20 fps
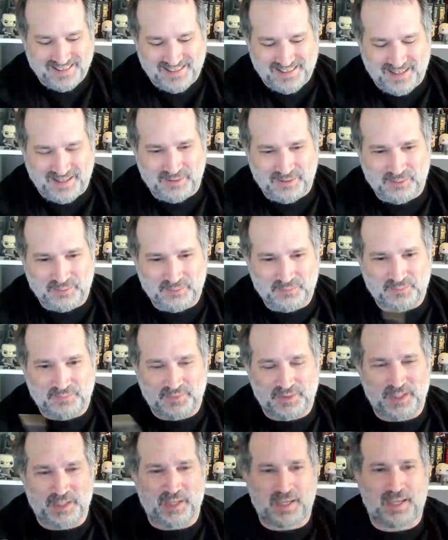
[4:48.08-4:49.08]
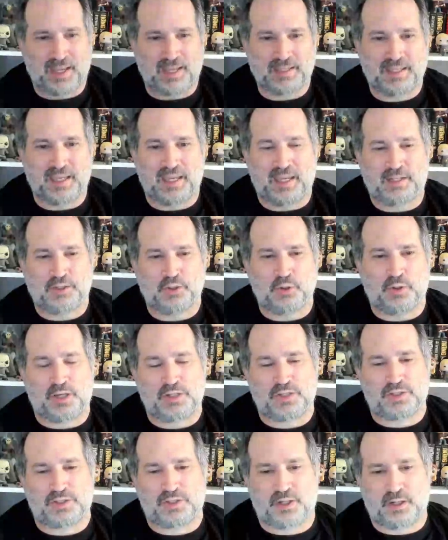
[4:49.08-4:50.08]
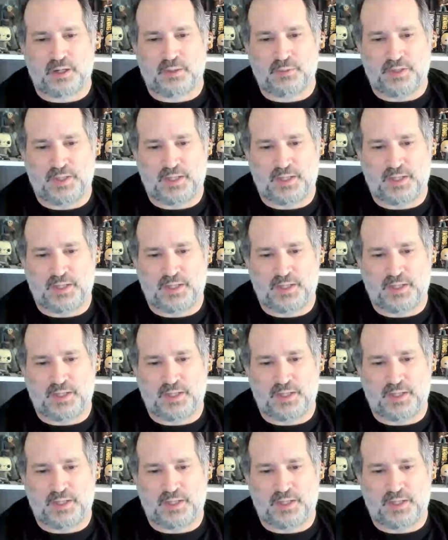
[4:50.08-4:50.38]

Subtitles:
Now, again, you guys start out